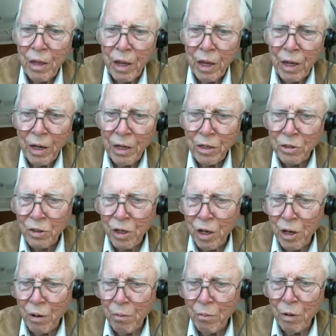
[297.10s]
And it's
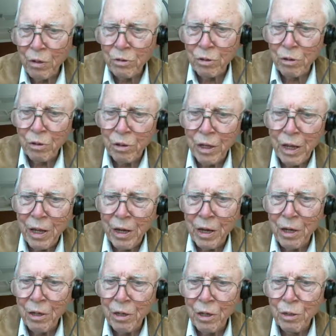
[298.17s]
got a muscle down
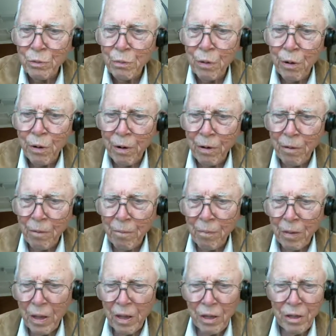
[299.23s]
in this part
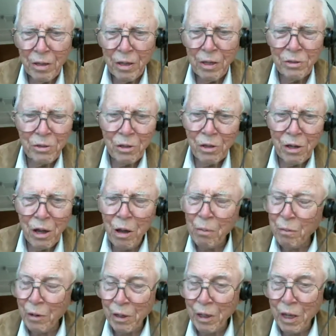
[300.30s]
It's a
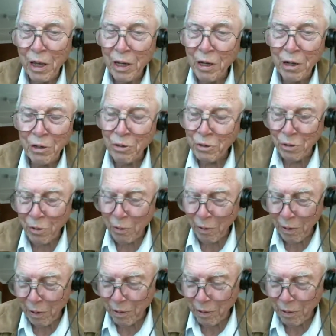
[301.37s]
complicated joint.